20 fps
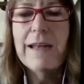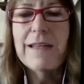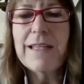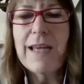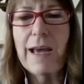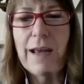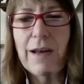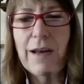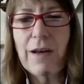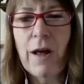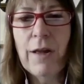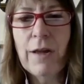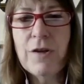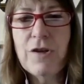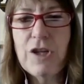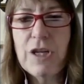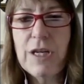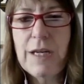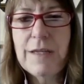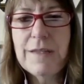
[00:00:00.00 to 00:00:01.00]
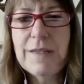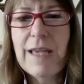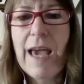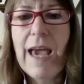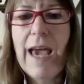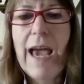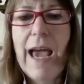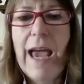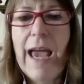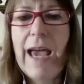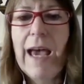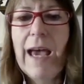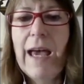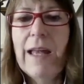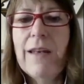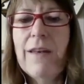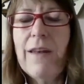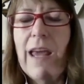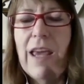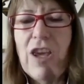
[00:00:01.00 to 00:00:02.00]
technologies,
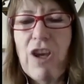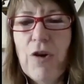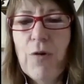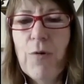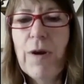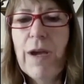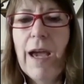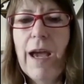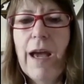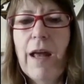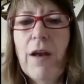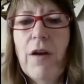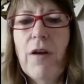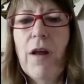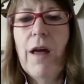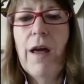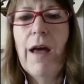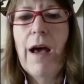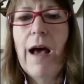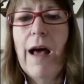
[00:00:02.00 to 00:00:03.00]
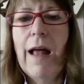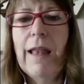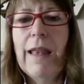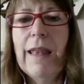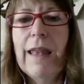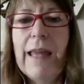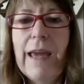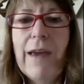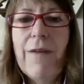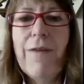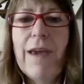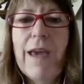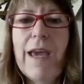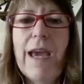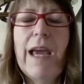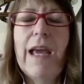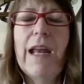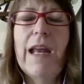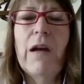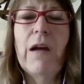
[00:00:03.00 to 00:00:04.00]
and you can
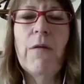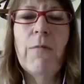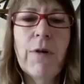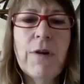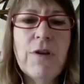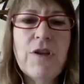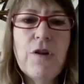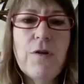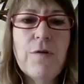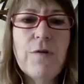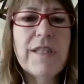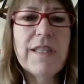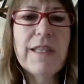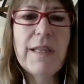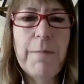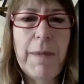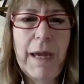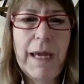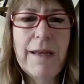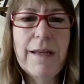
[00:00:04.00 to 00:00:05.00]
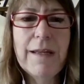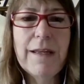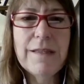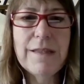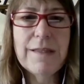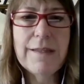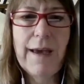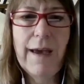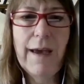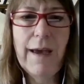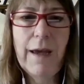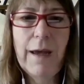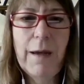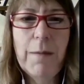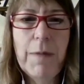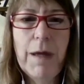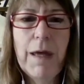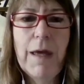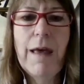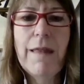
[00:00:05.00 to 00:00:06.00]
alleviate and reduce the maintenance
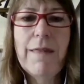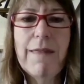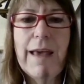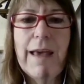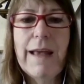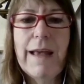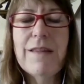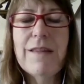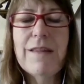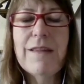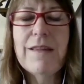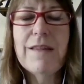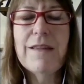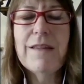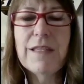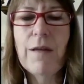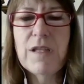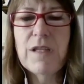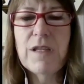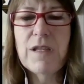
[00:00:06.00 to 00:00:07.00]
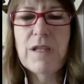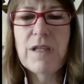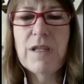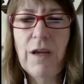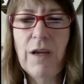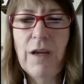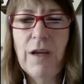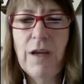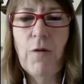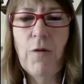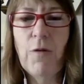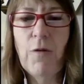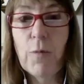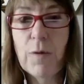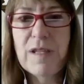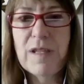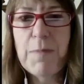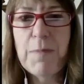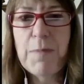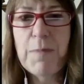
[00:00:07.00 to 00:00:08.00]
time that's your
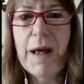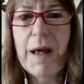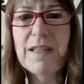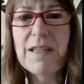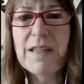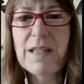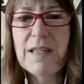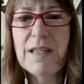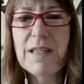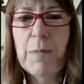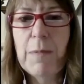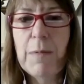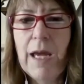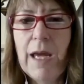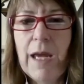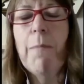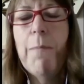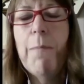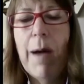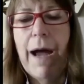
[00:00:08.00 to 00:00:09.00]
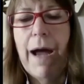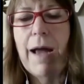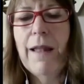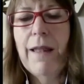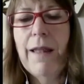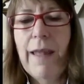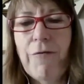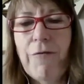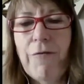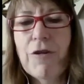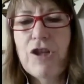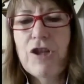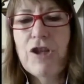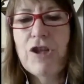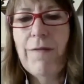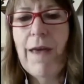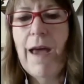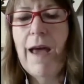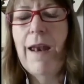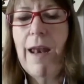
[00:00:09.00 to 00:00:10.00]
responsibility by
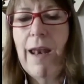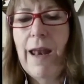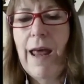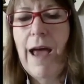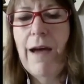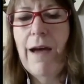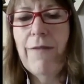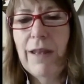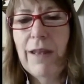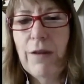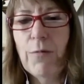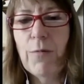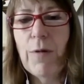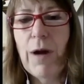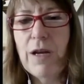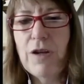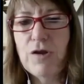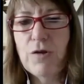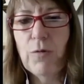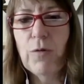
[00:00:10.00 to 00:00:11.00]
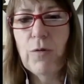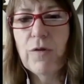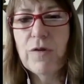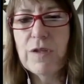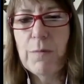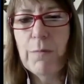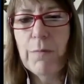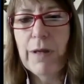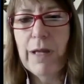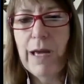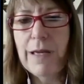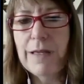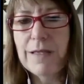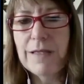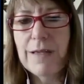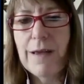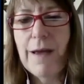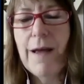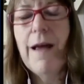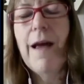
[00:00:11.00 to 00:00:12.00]
leveraging that and having the right tools in
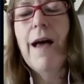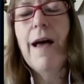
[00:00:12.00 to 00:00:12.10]
place.